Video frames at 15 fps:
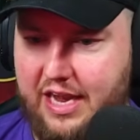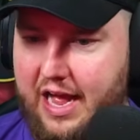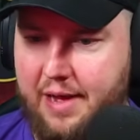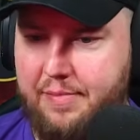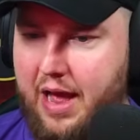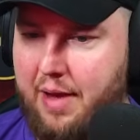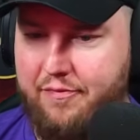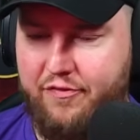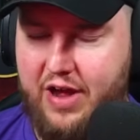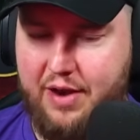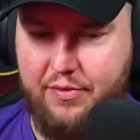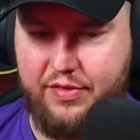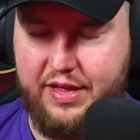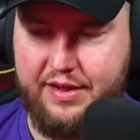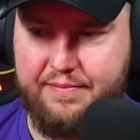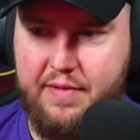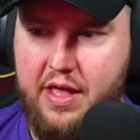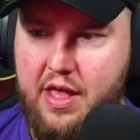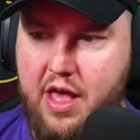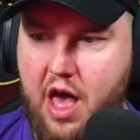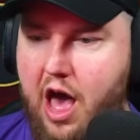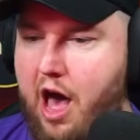I'm fine with it.
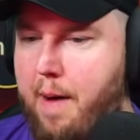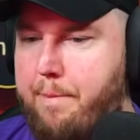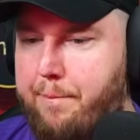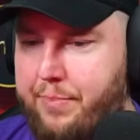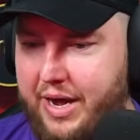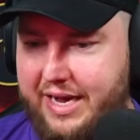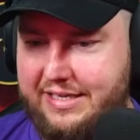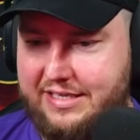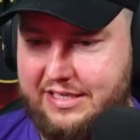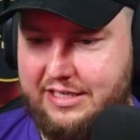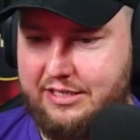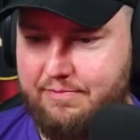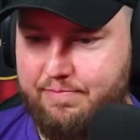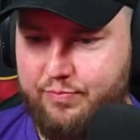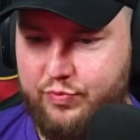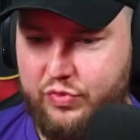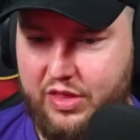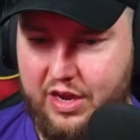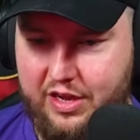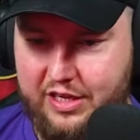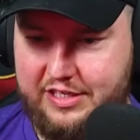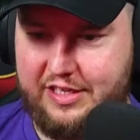But
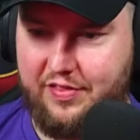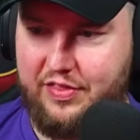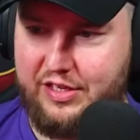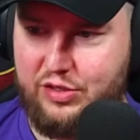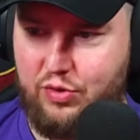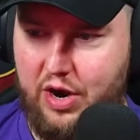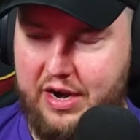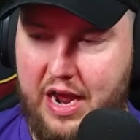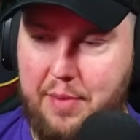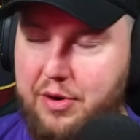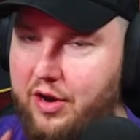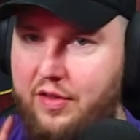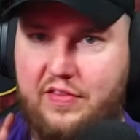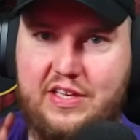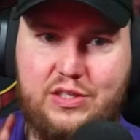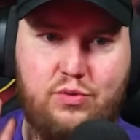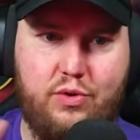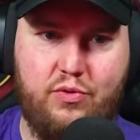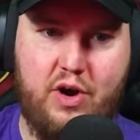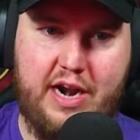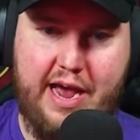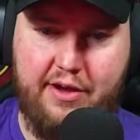let's let this run. I'm gonna let this one
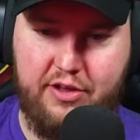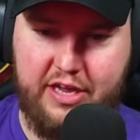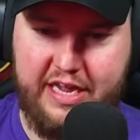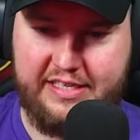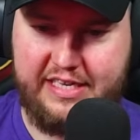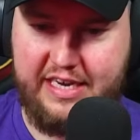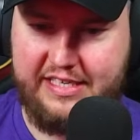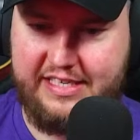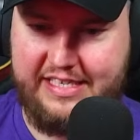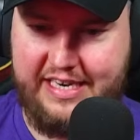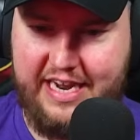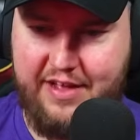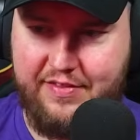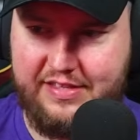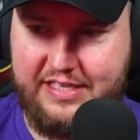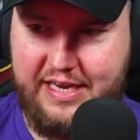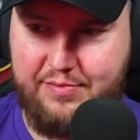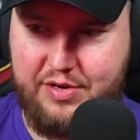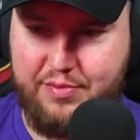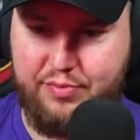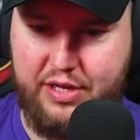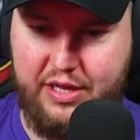run out. You guys kind of seen how the team
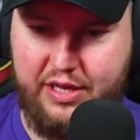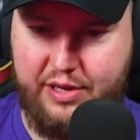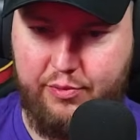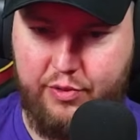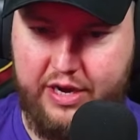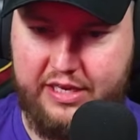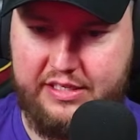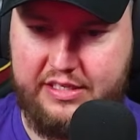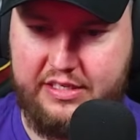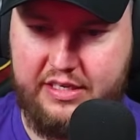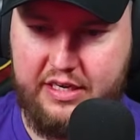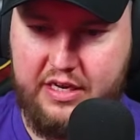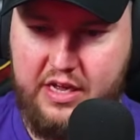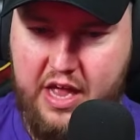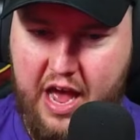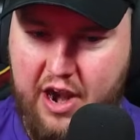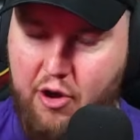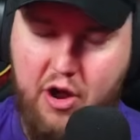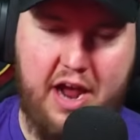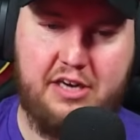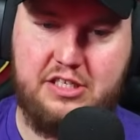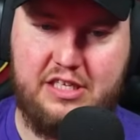completely went. I don't
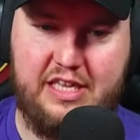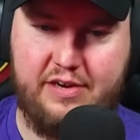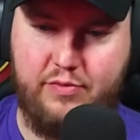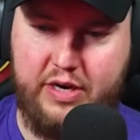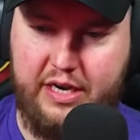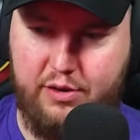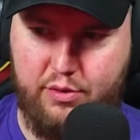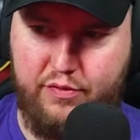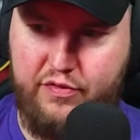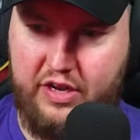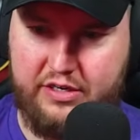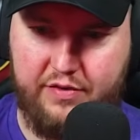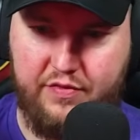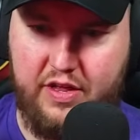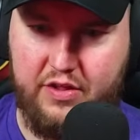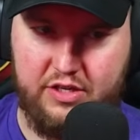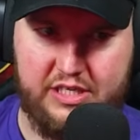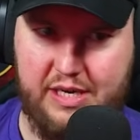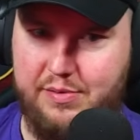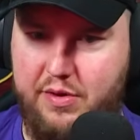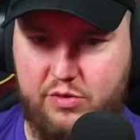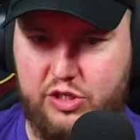actually think we need to reflect on the other
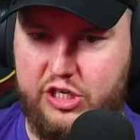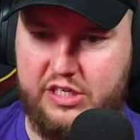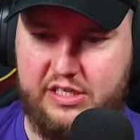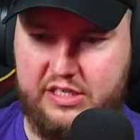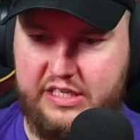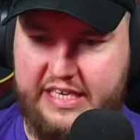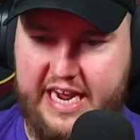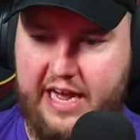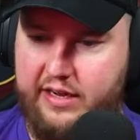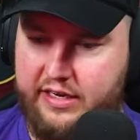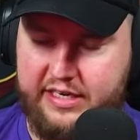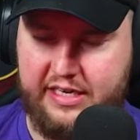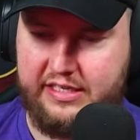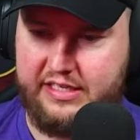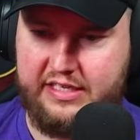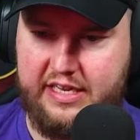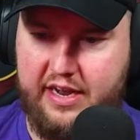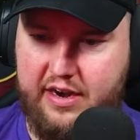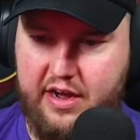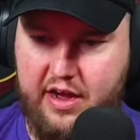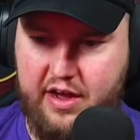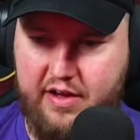team. It was just Gallic instead
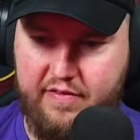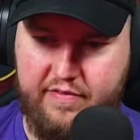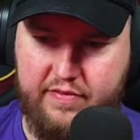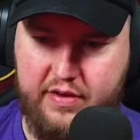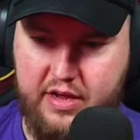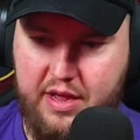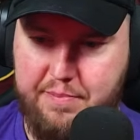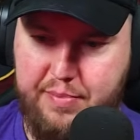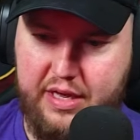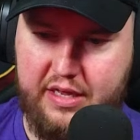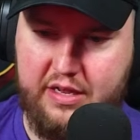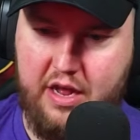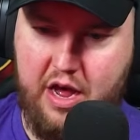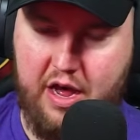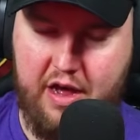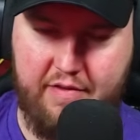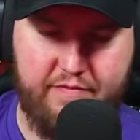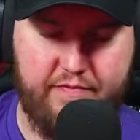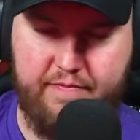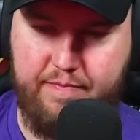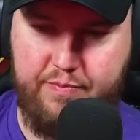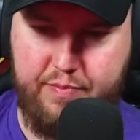of
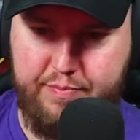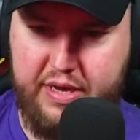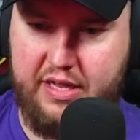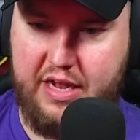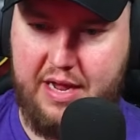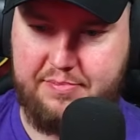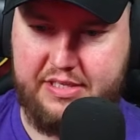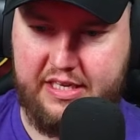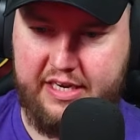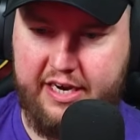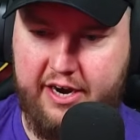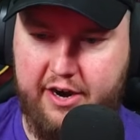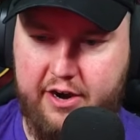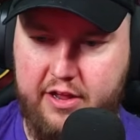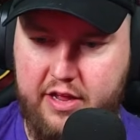Pelops in here.